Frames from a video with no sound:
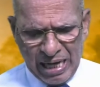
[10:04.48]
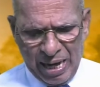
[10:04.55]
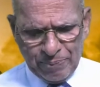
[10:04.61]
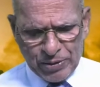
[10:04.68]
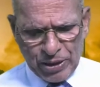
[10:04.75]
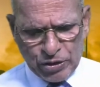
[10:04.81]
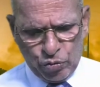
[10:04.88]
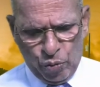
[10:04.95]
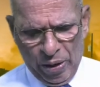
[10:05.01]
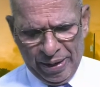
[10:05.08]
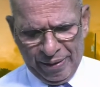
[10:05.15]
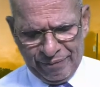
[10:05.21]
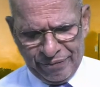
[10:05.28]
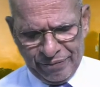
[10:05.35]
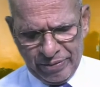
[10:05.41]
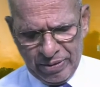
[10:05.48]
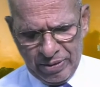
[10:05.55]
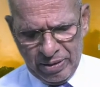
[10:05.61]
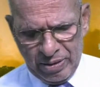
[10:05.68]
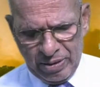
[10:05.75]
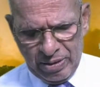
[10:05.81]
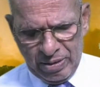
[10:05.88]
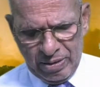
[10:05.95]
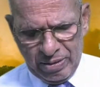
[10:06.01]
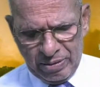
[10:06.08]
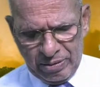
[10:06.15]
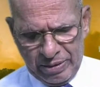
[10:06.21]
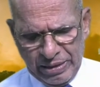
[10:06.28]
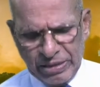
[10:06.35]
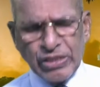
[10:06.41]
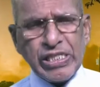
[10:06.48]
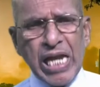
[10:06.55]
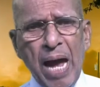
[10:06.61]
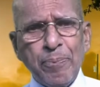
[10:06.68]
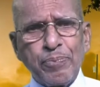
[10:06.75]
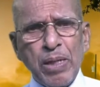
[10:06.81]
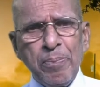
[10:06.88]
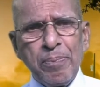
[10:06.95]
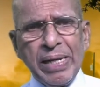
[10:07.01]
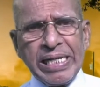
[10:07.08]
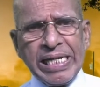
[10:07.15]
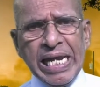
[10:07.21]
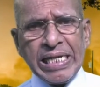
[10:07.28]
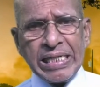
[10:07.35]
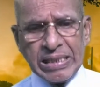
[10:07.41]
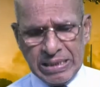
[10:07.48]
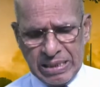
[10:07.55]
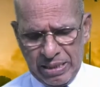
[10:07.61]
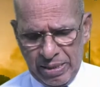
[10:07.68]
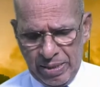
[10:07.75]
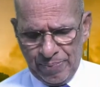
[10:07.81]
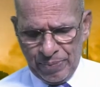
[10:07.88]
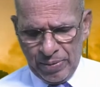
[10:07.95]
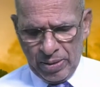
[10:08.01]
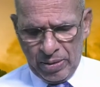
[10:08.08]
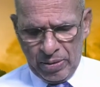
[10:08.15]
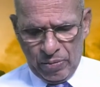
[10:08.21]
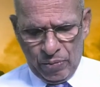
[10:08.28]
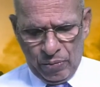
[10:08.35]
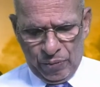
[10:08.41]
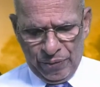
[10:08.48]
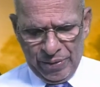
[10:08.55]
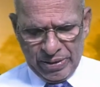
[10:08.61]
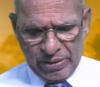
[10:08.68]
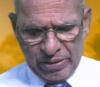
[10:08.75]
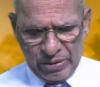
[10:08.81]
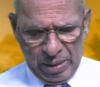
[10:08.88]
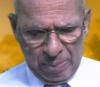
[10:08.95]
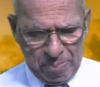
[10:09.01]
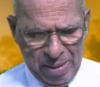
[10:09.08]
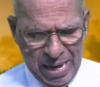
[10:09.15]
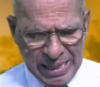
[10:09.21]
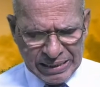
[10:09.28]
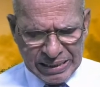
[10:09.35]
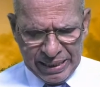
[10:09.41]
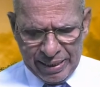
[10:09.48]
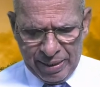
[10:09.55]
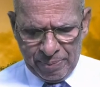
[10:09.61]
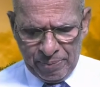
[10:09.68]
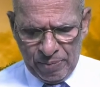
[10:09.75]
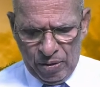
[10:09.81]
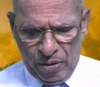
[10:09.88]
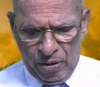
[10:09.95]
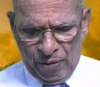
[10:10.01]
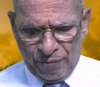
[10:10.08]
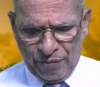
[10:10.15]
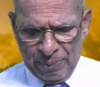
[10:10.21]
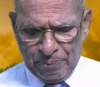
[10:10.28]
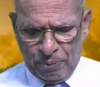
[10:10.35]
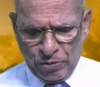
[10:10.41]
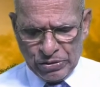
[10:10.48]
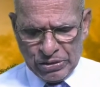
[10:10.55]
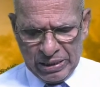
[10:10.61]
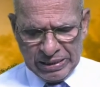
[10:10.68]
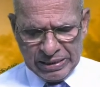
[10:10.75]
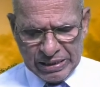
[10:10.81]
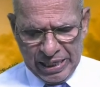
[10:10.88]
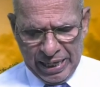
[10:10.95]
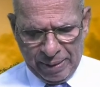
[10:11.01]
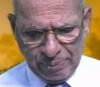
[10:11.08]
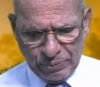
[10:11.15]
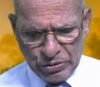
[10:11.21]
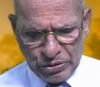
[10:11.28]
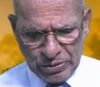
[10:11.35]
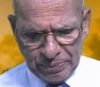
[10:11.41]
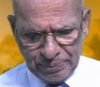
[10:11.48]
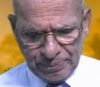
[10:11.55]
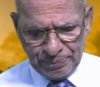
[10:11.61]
chapter 12, this chapter begins with the martyrdom of Apostle James.